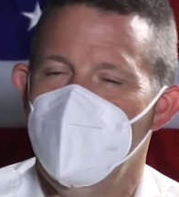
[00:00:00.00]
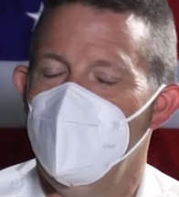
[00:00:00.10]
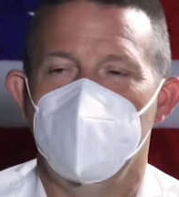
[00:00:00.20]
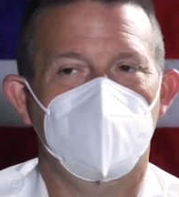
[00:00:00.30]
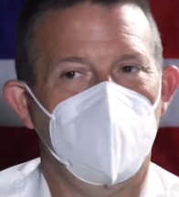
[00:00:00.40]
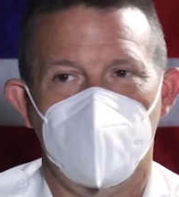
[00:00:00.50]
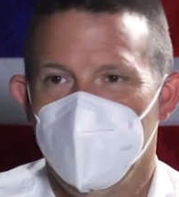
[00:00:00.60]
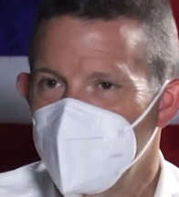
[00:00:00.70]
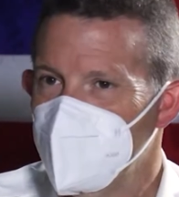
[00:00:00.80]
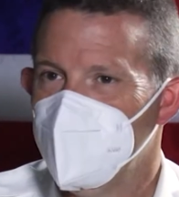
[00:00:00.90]
It is
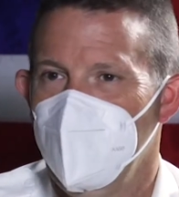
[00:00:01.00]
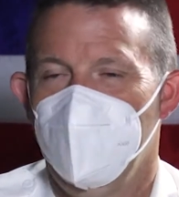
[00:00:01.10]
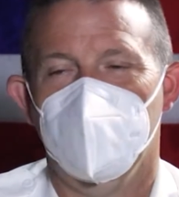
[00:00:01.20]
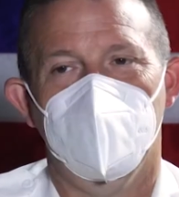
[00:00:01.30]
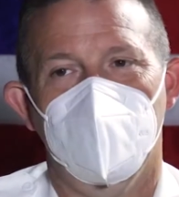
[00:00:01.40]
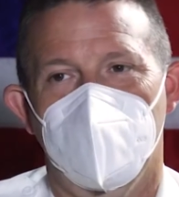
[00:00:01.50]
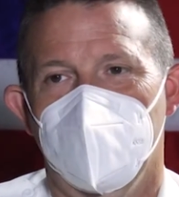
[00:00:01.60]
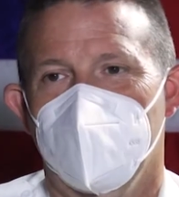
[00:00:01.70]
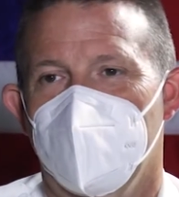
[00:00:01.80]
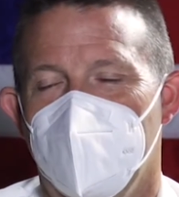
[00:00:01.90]
August. It's definitely
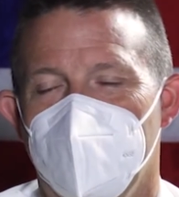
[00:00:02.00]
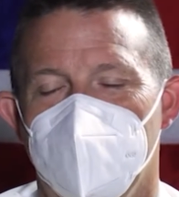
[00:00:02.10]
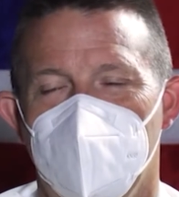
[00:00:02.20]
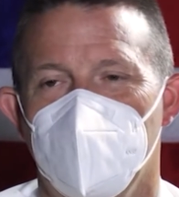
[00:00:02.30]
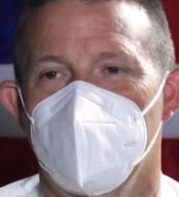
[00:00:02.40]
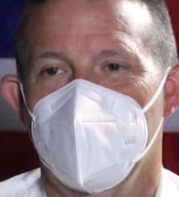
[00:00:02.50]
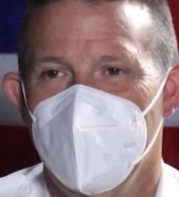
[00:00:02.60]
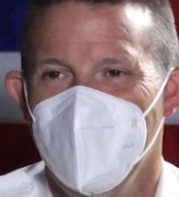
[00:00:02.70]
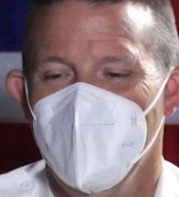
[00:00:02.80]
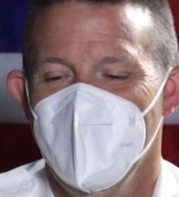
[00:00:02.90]
hot and humid.